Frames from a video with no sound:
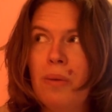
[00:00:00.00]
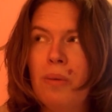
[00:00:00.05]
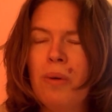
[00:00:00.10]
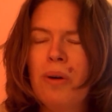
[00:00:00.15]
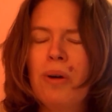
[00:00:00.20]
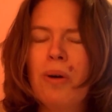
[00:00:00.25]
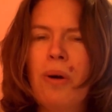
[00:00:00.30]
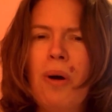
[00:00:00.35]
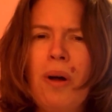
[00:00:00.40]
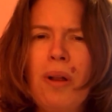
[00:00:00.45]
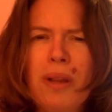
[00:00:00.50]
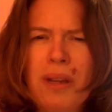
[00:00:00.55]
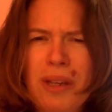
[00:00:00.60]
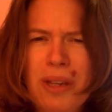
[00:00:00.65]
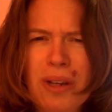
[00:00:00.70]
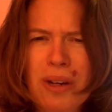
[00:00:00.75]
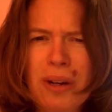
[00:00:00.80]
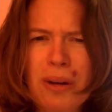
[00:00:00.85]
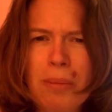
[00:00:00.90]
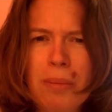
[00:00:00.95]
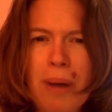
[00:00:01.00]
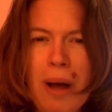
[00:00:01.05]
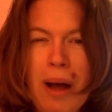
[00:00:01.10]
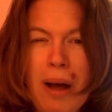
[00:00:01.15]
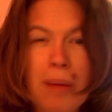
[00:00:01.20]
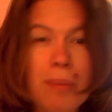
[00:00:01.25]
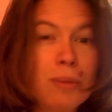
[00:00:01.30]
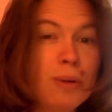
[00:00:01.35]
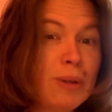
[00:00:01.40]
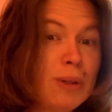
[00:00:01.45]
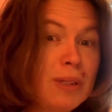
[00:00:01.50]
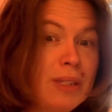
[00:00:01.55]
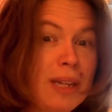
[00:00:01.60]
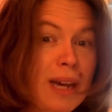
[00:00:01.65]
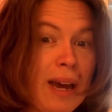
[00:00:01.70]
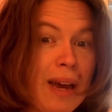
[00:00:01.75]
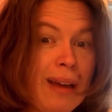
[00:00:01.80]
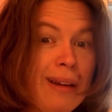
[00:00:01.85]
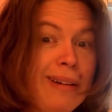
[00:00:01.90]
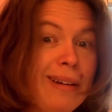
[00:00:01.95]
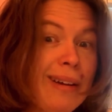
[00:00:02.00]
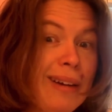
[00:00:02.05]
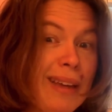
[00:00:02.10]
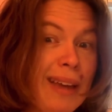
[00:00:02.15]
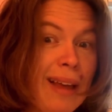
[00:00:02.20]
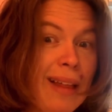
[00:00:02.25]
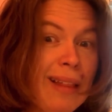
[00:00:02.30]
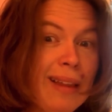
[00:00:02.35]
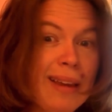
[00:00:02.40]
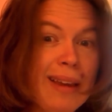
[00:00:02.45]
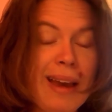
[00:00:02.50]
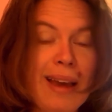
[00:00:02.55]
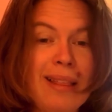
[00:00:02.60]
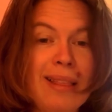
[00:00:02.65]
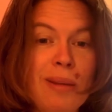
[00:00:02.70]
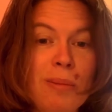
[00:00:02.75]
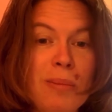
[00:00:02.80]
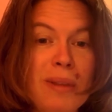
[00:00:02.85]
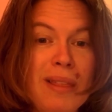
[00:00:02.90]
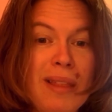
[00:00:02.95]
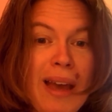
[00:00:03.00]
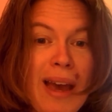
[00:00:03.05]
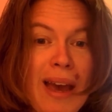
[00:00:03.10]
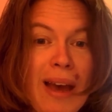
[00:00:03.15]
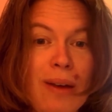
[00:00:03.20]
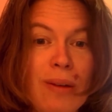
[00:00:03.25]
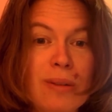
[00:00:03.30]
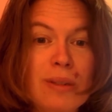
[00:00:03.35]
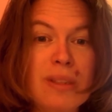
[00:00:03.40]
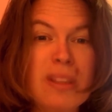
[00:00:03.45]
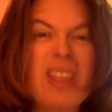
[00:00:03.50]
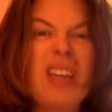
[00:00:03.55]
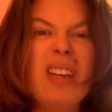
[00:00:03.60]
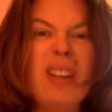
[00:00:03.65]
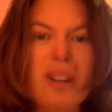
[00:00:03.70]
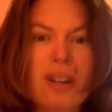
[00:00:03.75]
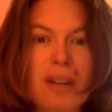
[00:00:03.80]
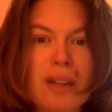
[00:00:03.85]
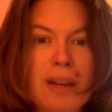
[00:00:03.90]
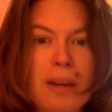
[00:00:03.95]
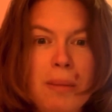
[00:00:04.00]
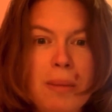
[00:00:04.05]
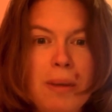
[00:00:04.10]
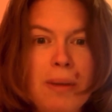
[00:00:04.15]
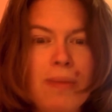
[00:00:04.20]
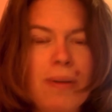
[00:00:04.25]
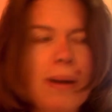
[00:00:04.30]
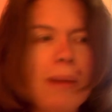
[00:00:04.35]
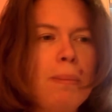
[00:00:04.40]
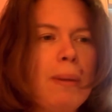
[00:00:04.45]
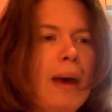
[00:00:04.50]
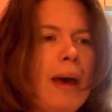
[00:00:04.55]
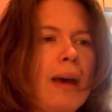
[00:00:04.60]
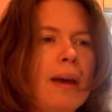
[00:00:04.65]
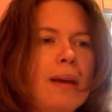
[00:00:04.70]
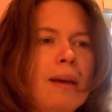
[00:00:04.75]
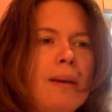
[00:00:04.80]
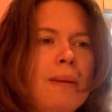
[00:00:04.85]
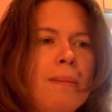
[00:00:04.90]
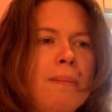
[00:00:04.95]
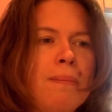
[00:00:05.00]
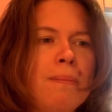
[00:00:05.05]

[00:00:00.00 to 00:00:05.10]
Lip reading: were calling your mom or dad and yelling at them in the house that you're going to be right back.